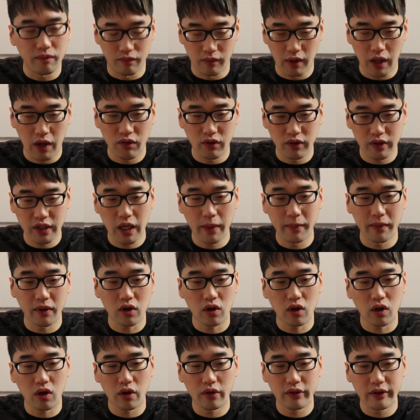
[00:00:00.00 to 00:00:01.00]
every time I
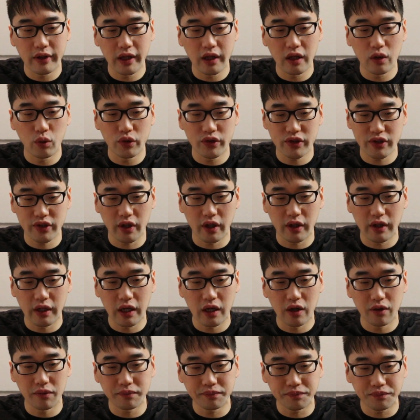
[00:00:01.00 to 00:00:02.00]
called, they would sell
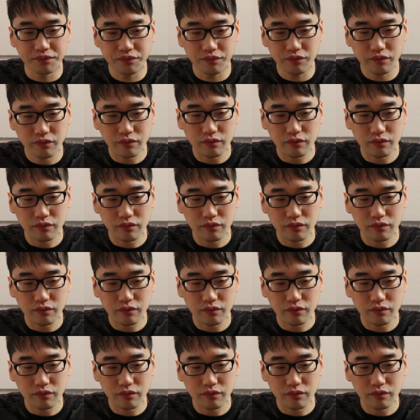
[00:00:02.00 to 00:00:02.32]
out